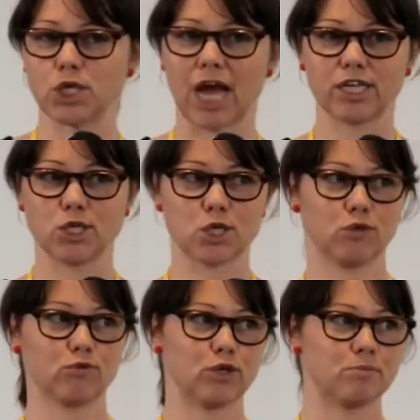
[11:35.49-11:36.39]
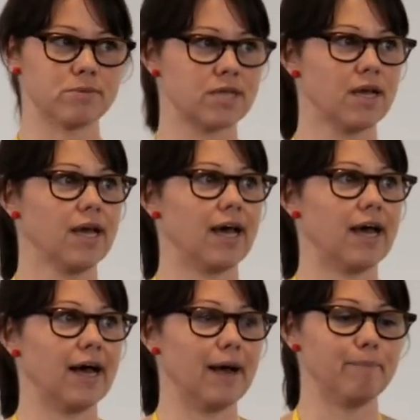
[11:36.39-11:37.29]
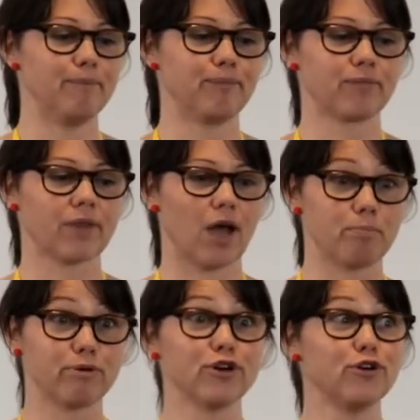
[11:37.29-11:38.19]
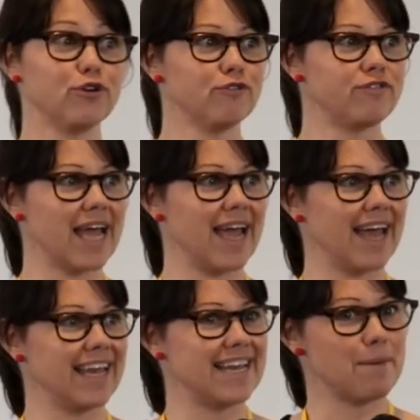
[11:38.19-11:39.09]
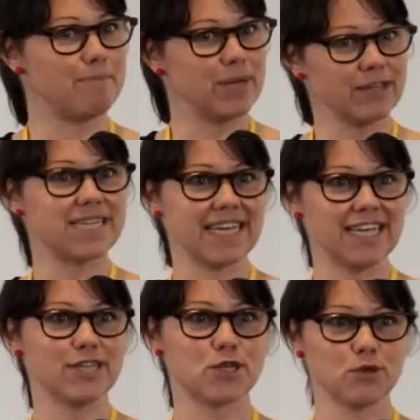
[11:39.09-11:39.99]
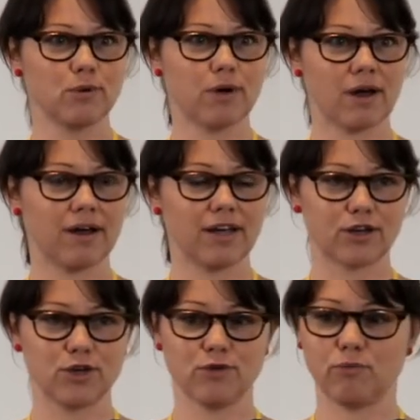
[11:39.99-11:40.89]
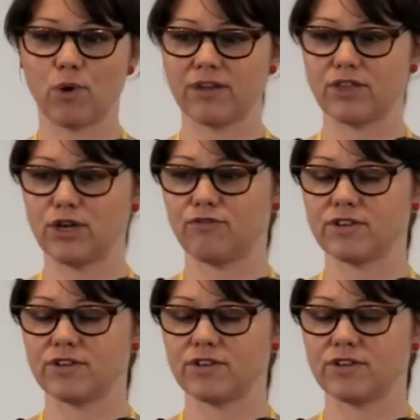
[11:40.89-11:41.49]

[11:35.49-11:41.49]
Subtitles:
Jack and Jill rooms, approved and built into one of the new